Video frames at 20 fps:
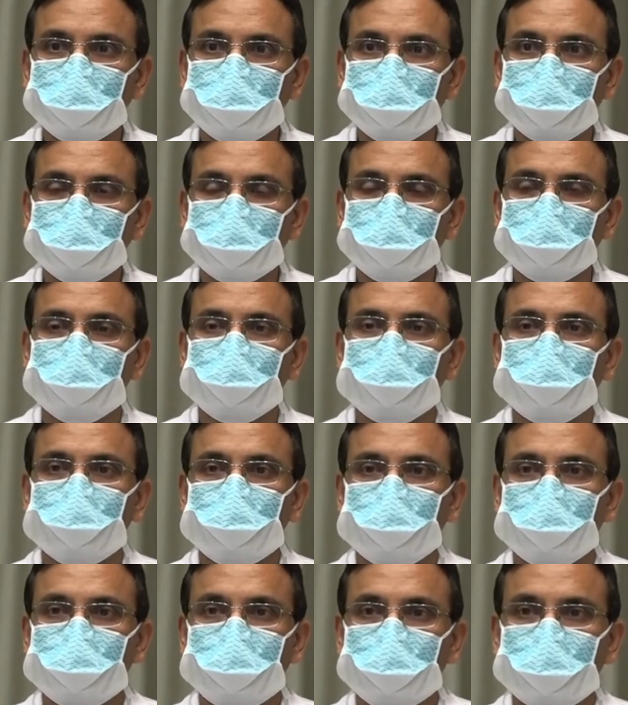Okay, this is our
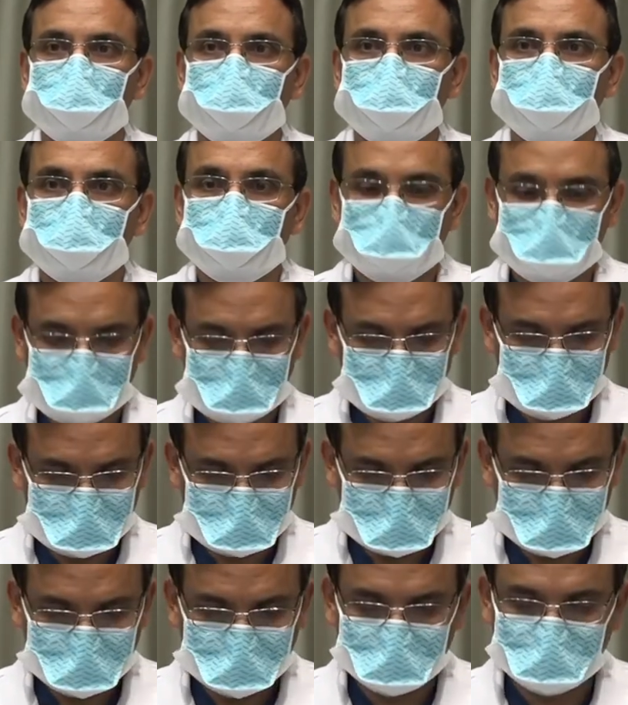last question.
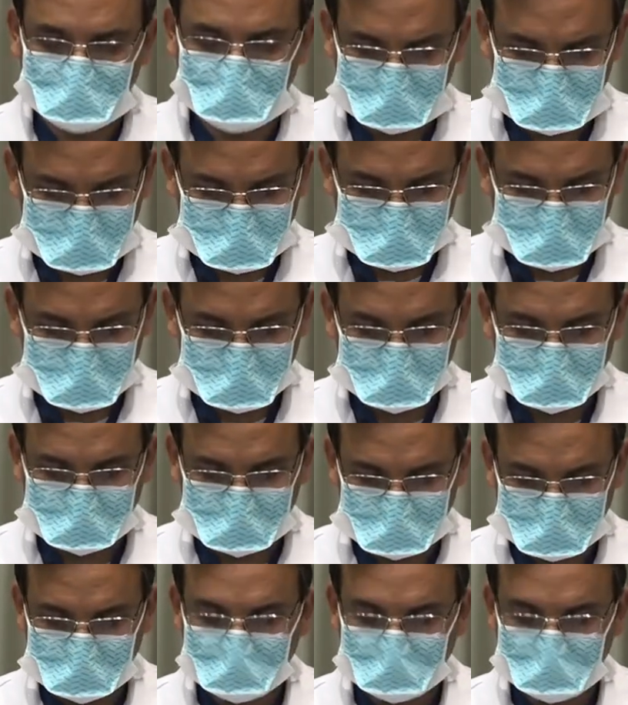How soon